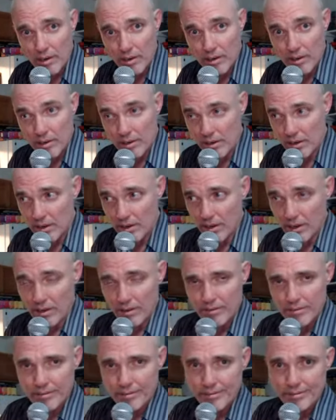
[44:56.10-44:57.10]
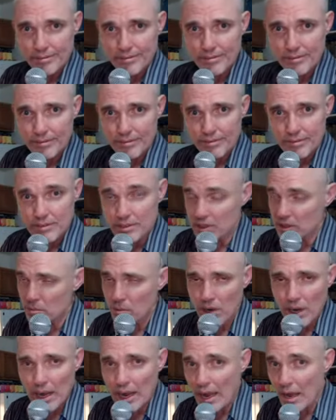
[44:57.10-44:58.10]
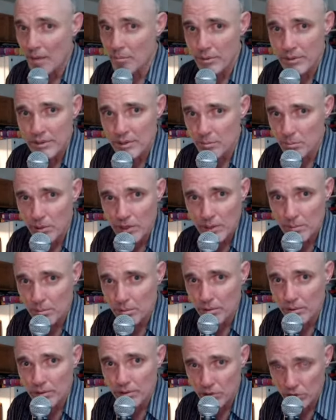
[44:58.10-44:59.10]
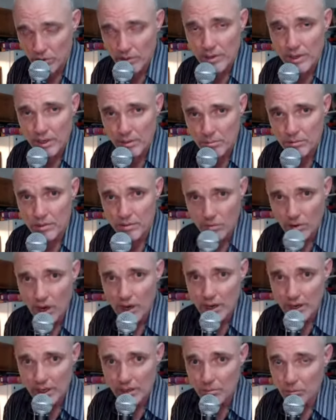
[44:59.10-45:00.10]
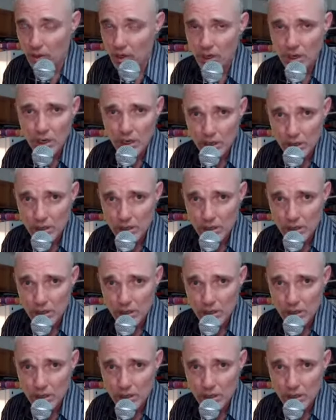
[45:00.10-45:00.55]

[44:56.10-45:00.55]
Yeah. See what happens, people? Julian was right. We're going to